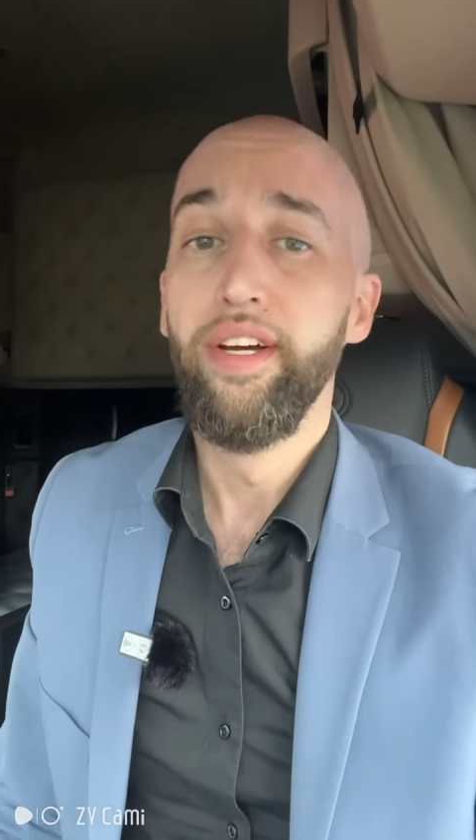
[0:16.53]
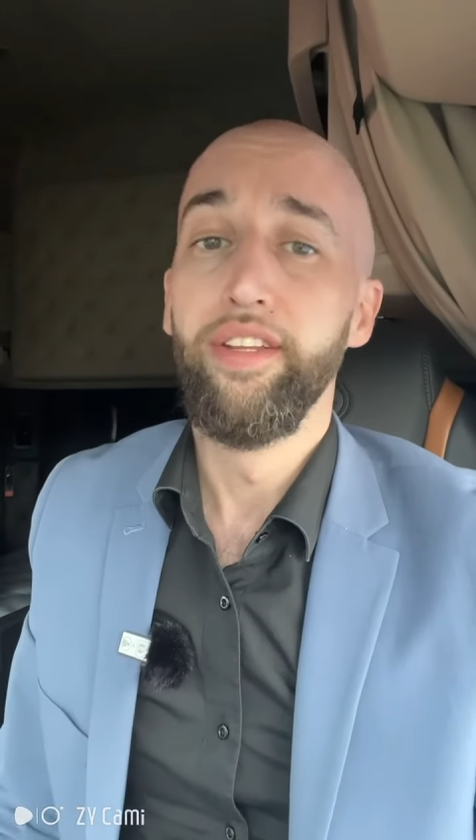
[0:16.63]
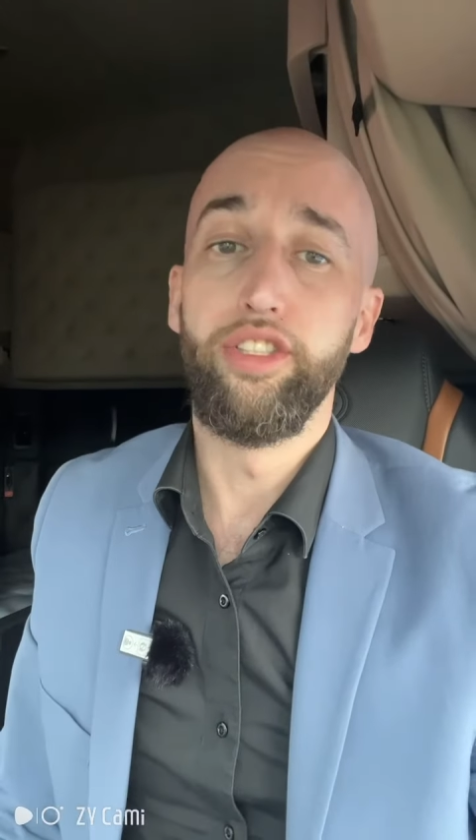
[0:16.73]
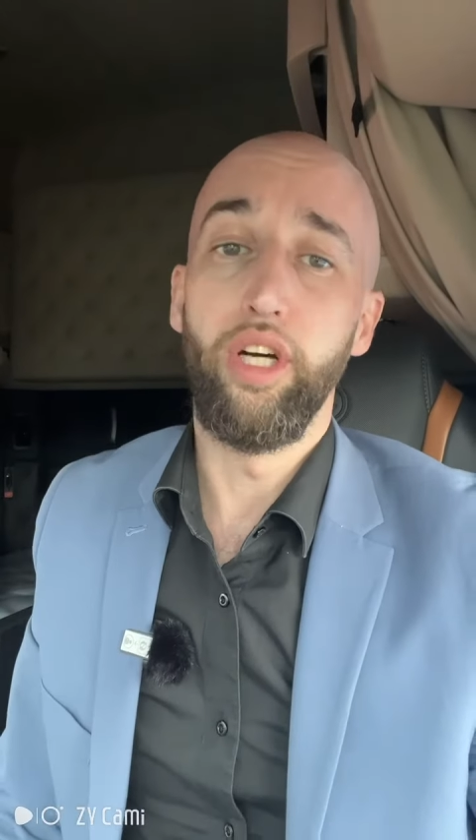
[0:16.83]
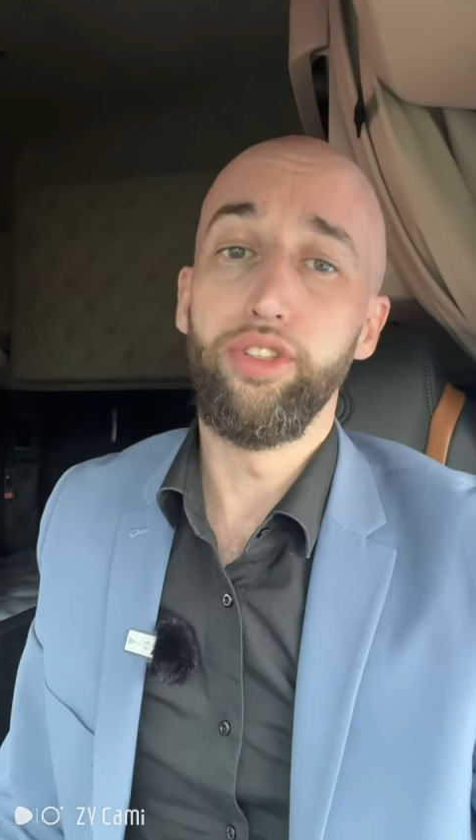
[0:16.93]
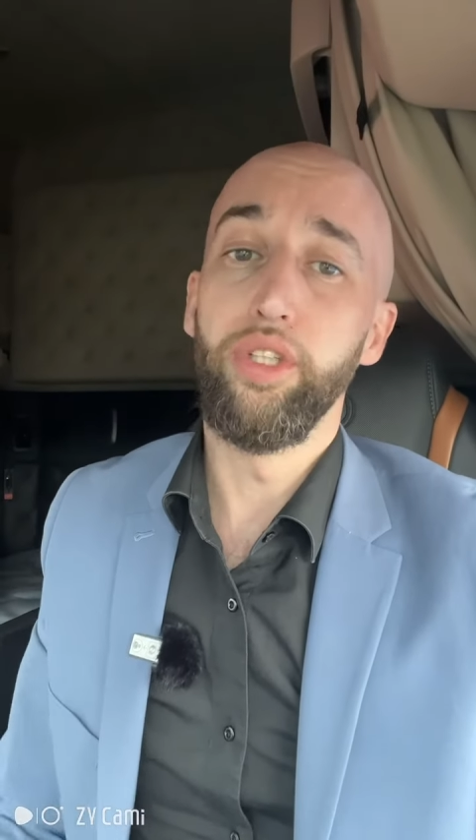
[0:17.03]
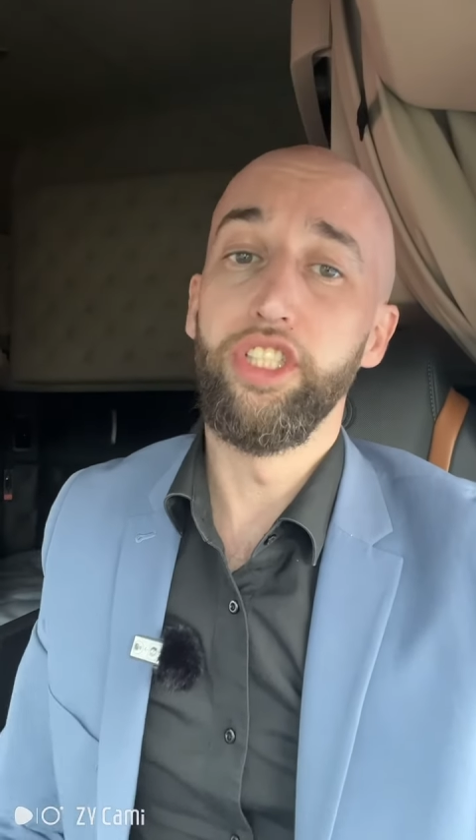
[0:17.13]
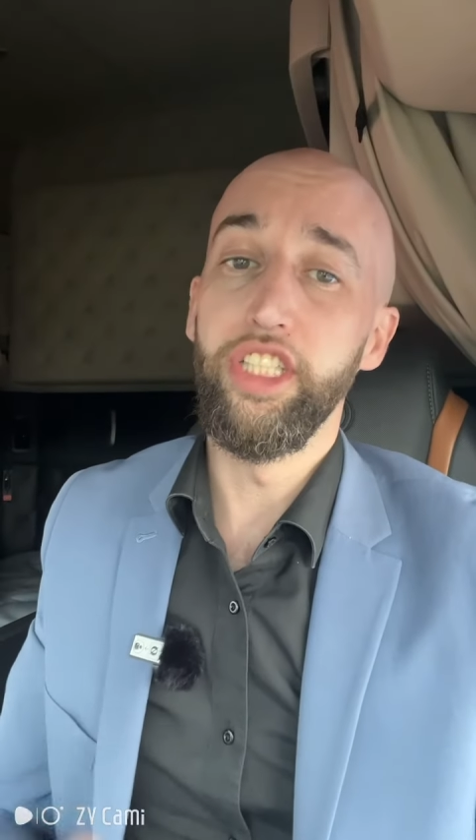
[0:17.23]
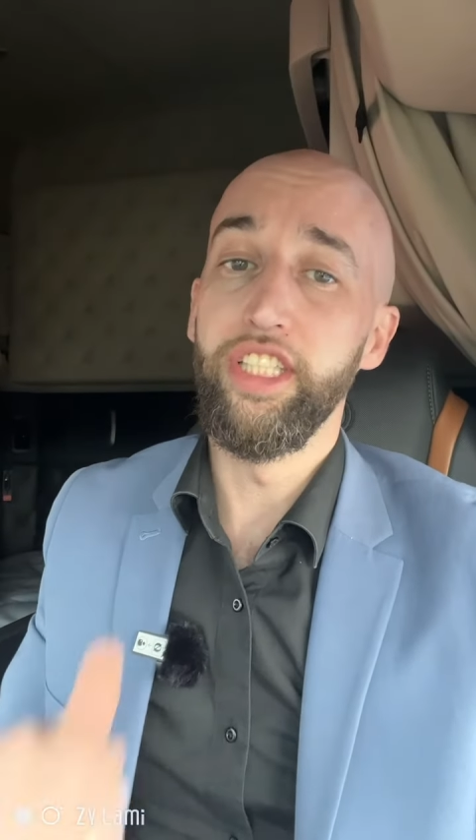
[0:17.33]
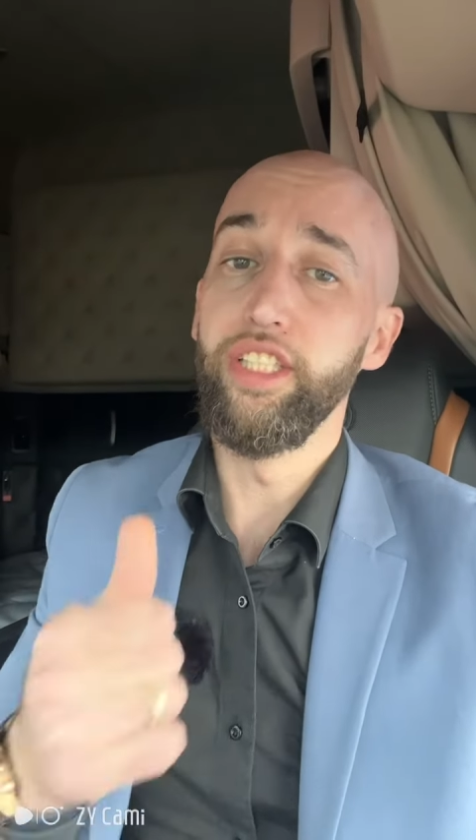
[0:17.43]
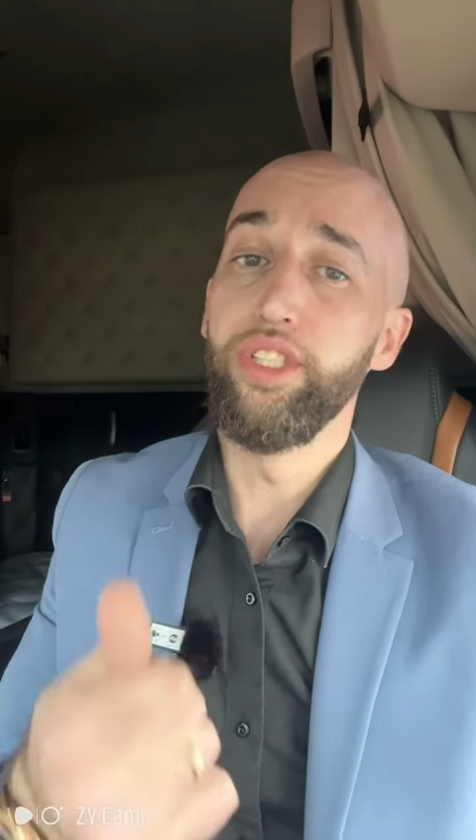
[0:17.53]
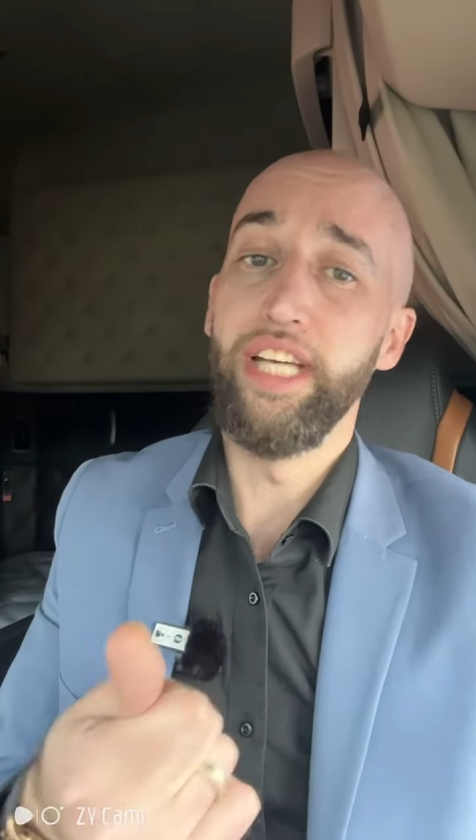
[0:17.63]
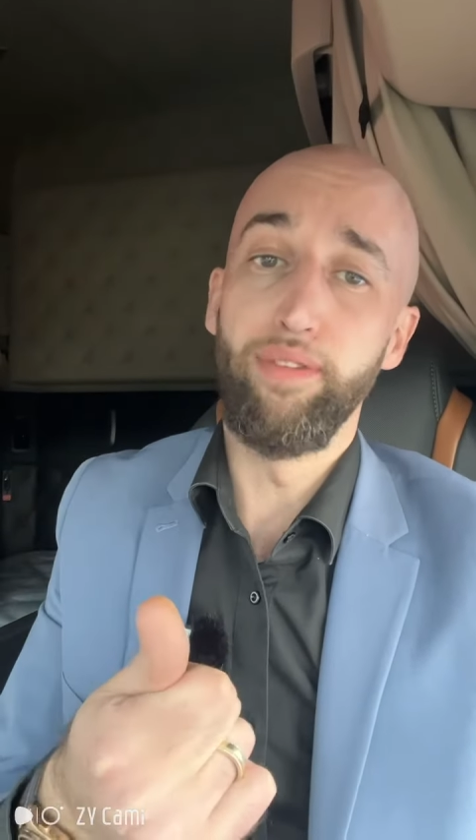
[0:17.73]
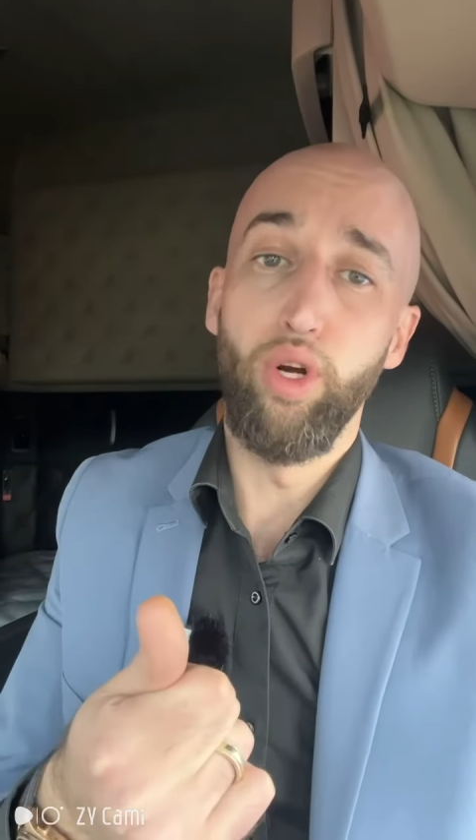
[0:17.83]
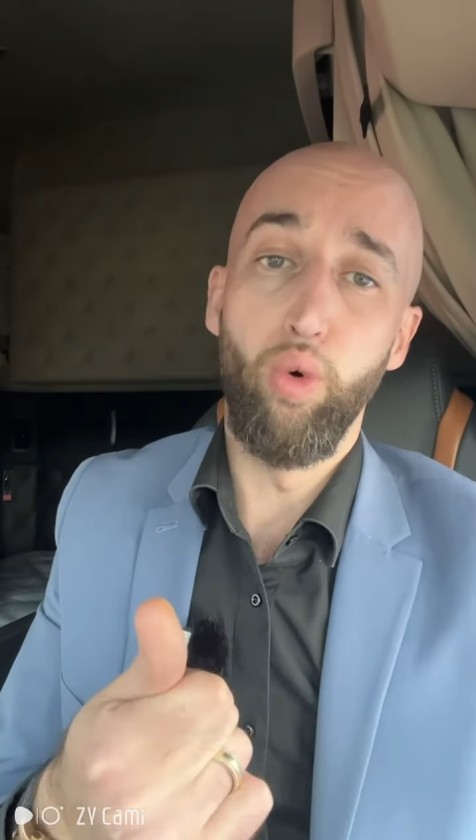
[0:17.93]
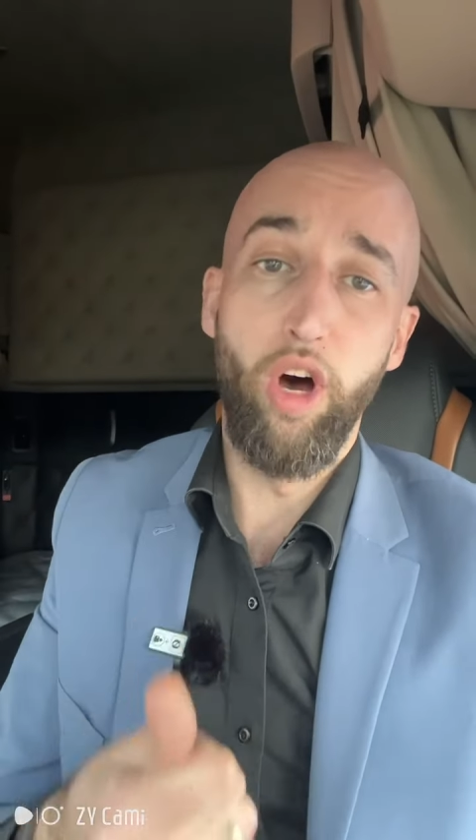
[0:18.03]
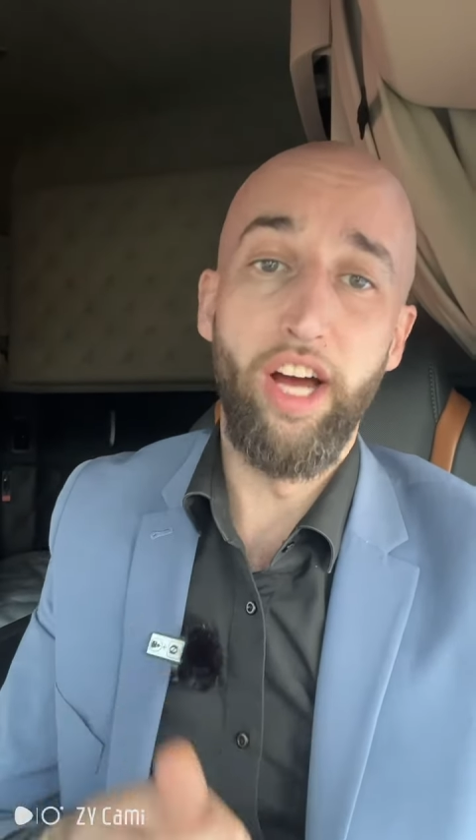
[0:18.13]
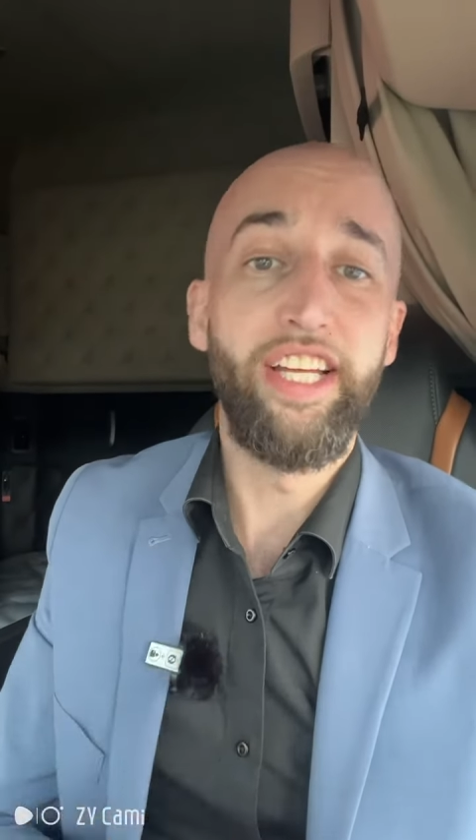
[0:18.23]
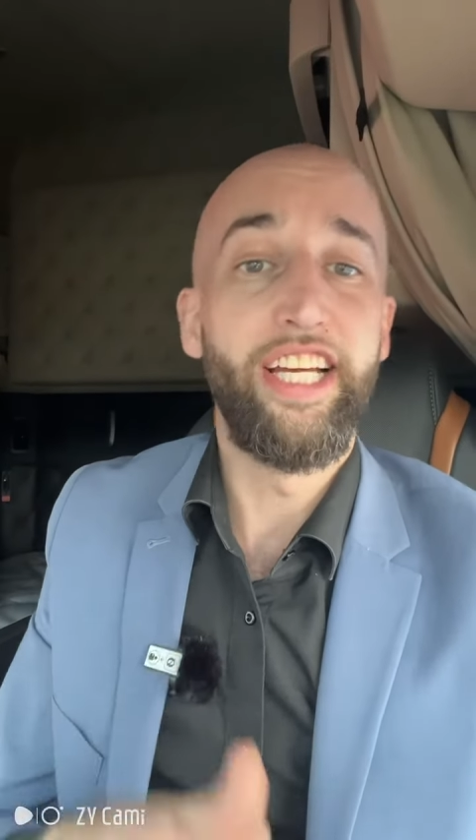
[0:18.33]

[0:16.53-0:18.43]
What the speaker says: There's also the GT701